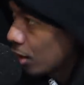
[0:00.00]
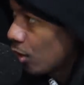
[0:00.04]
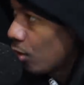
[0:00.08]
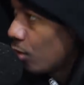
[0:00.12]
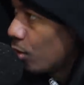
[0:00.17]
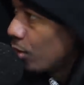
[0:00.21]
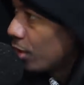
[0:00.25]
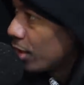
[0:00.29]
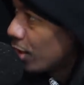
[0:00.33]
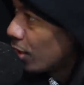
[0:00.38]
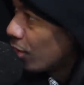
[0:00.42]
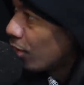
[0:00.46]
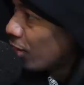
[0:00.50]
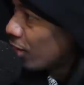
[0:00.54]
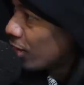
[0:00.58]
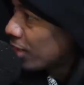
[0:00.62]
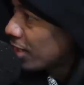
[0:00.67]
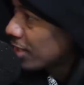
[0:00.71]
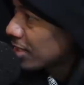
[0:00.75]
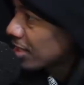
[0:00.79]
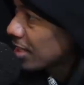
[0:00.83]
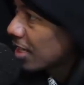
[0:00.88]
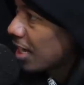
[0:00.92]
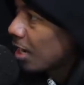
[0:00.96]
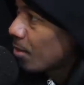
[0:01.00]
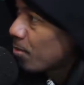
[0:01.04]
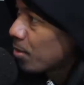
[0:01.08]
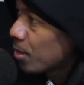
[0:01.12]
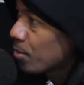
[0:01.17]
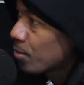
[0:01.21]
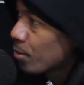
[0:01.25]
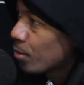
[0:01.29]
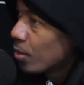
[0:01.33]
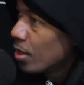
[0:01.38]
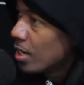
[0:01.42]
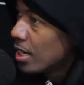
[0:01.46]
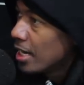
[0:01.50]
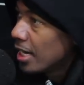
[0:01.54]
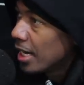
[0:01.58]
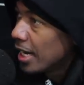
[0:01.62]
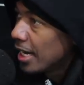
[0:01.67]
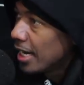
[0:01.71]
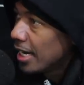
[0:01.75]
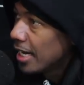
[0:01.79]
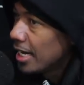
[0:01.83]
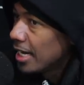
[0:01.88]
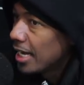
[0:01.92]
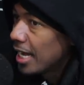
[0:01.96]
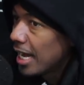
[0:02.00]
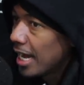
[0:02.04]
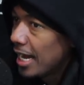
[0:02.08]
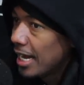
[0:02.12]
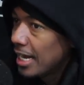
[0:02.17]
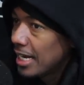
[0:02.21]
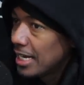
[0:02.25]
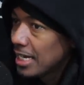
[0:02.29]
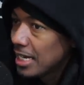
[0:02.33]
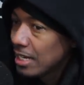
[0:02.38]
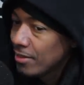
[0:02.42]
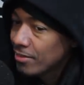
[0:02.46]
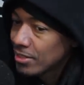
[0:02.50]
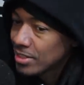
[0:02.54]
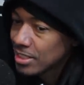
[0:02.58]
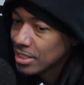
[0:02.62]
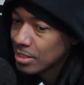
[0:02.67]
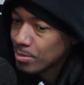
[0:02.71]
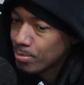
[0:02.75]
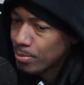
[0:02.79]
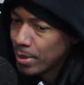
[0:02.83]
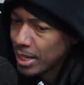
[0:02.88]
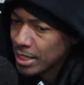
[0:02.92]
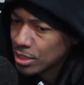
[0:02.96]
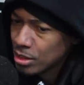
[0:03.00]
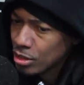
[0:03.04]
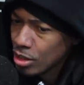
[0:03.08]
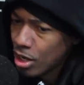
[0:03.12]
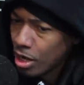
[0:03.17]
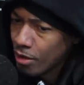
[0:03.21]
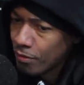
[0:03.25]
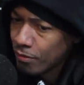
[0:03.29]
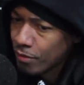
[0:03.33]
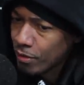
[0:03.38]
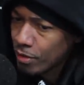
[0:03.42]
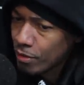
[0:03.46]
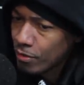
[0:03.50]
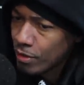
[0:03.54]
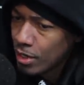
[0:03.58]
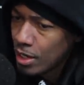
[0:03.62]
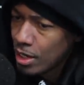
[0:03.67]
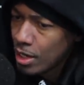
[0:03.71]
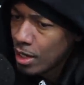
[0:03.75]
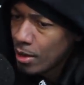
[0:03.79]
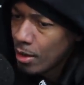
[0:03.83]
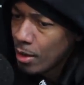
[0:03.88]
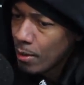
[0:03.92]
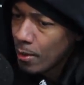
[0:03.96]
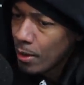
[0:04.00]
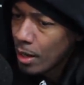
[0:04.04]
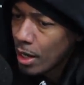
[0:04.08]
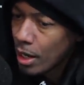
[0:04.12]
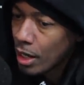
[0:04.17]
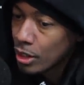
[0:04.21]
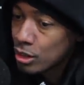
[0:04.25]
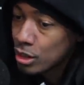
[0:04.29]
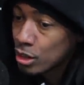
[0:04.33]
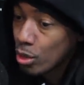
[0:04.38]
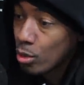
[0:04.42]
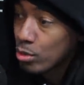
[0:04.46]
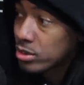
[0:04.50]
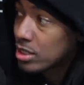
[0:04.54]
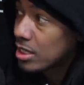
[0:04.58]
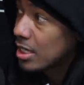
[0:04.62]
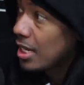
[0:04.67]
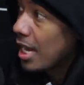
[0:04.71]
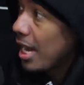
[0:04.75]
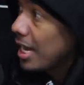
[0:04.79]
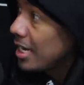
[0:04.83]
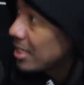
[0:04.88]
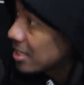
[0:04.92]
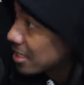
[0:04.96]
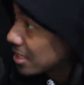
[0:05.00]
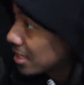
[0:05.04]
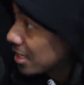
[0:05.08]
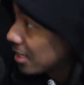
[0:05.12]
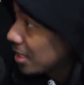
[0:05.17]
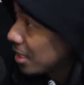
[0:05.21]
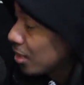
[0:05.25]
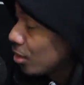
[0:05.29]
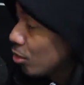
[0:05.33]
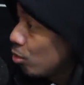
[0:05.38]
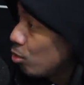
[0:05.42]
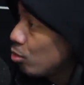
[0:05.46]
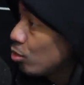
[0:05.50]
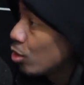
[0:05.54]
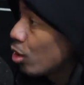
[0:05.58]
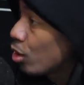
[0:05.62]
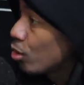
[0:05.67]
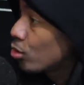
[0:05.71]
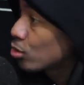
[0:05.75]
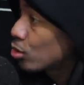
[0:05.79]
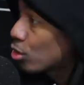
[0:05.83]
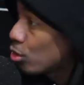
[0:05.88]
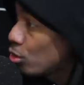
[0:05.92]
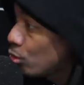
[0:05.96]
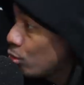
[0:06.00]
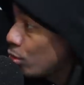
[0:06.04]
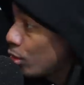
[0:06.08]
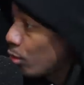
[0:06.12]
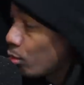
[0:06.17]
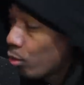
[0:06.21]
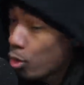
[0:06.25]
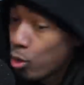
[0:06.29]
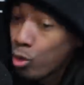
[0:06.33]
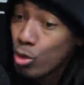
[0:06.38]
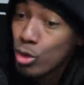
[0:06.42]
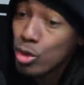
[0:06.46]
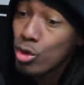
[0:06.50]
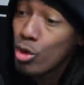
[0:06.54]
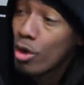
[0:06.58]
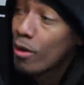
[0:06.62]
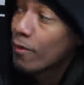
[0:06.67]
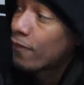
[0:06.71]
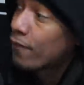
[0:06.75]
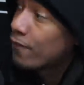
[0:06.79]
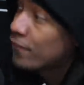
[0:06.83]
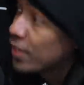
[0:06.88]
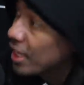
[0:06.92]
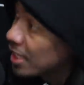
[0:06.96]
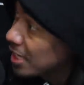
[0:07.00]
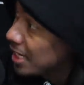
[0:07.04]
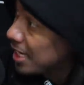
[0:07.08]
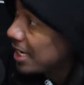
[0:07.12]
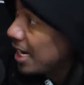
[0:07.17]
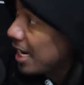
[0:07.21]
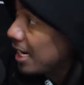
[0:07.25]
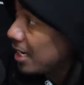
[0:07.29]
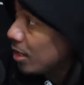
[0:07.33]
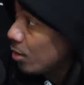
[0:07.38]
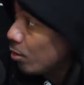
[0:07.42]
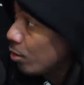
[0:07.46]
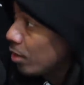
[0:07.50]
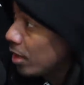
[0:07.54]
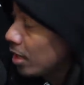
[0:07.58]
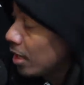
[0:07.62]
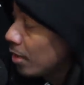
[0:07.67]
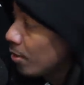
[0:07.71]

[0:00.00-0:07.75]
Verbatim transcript: going on. There's a lot of people and and even just based off of association and who right. knows who and right, who you right, affiliated with.